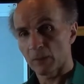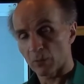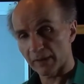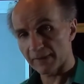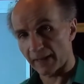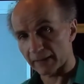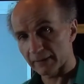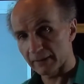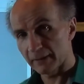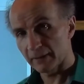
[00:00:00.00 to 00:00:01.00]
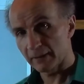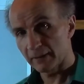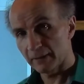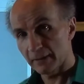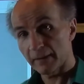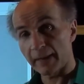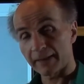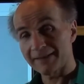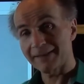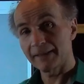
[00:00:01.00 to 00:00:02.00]
What is that?
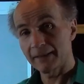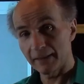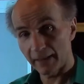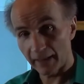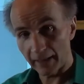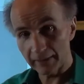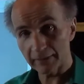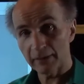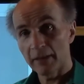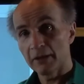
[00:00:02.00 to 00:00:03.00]
That is the gate